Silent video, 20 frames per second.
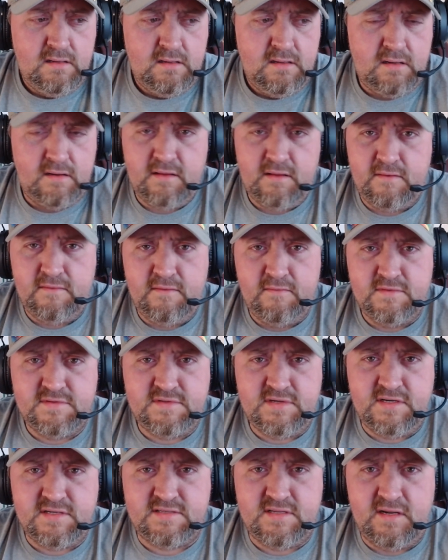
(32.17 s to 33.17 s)
I don't think it
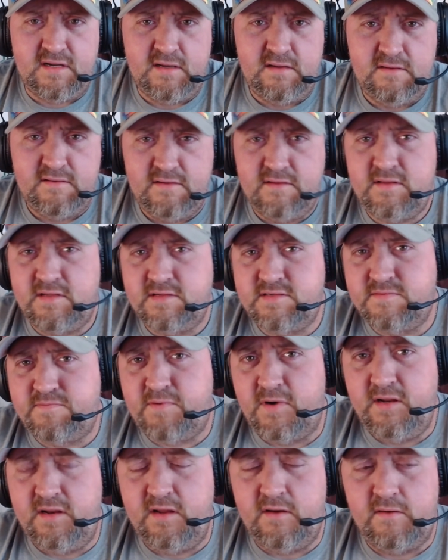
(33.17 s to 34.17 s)
wasn't yesterday. And this is
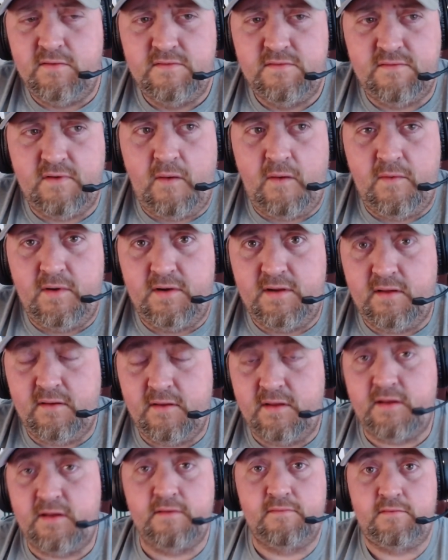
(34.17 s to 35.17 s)
pretty new, so I wanted to get
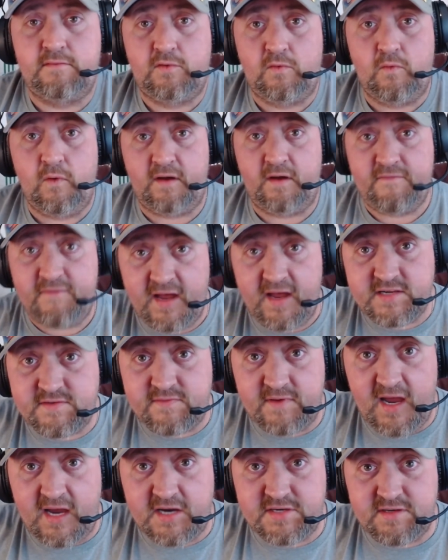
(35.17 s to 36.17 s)
like a quick, fast
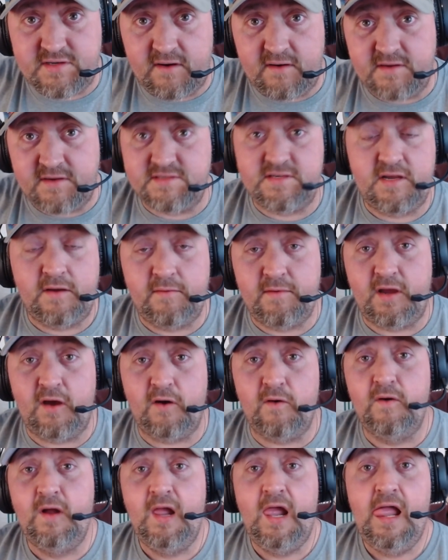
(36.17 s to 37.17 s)
reaction on it. So here we
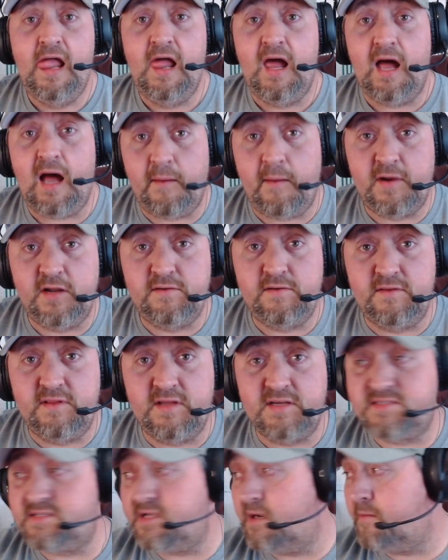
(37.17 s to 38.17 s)
go. I'm going to do
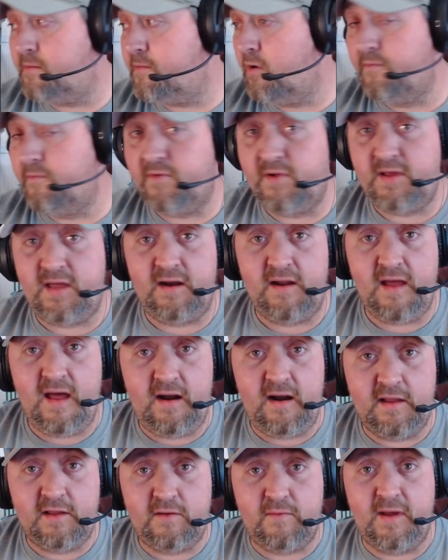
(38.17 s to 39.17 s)
this, and I'm going to hopefully get it
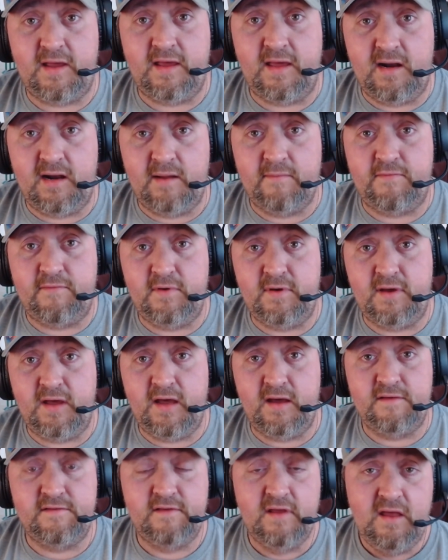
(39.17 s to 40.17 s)
edited quick and get it up for you
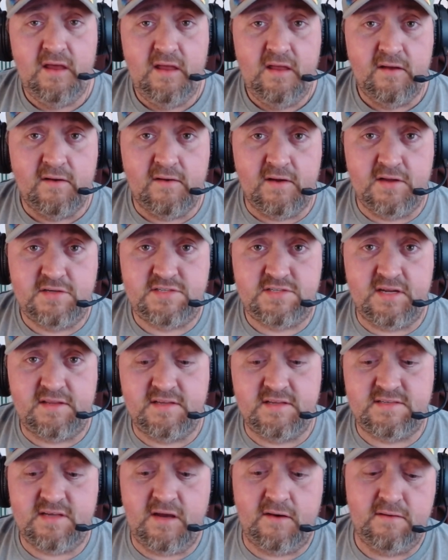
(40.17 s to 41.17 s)
guys. Let's check
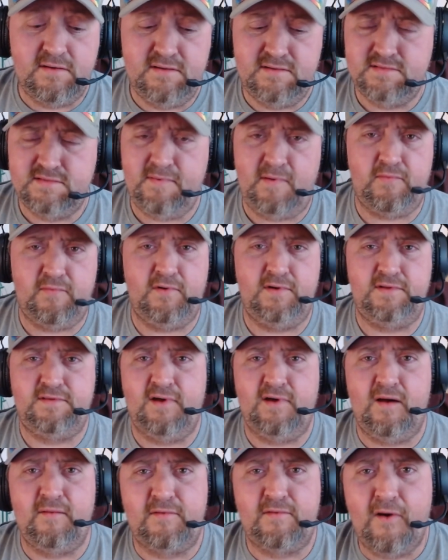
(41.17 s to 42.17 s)
this out. It's my boy
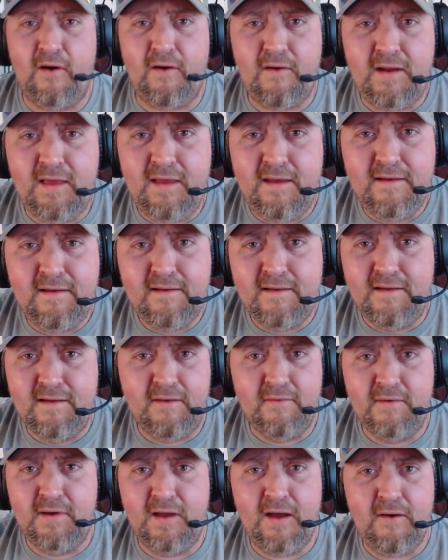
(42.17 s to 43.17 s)
Tom Cardy.
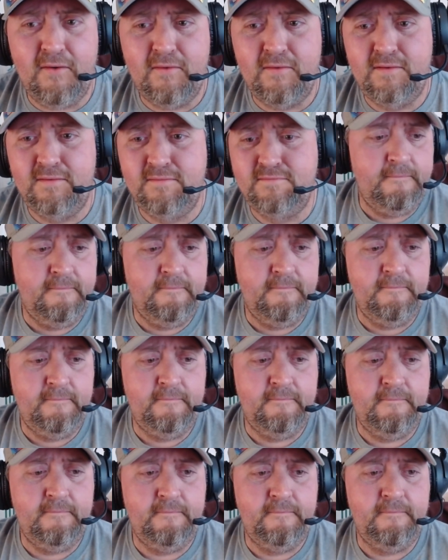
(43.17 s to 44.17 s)
Here we go.
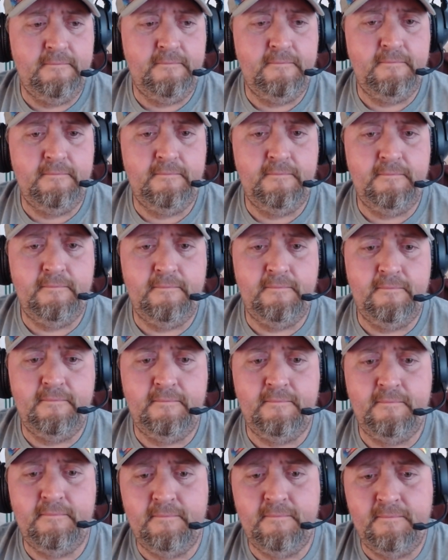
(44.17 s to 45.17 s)
The day
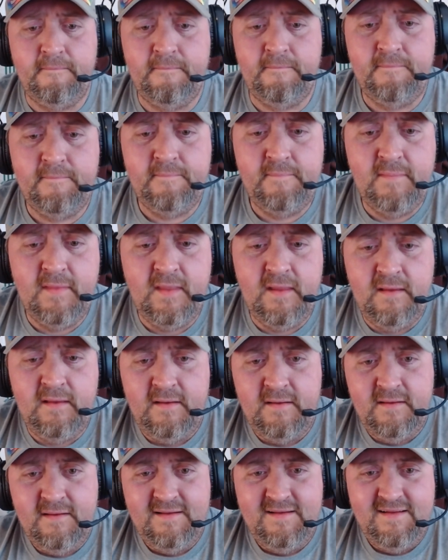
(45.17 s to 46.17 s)
started off so
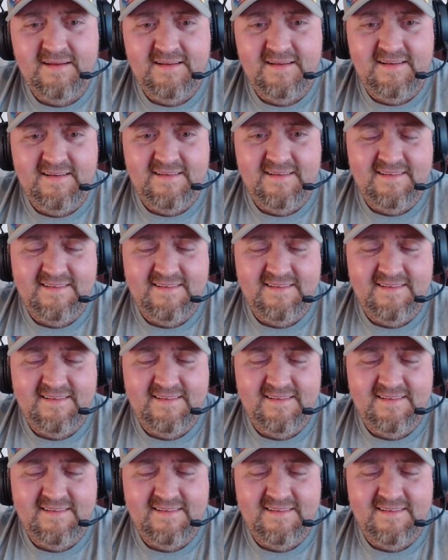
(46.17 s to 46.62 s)
well.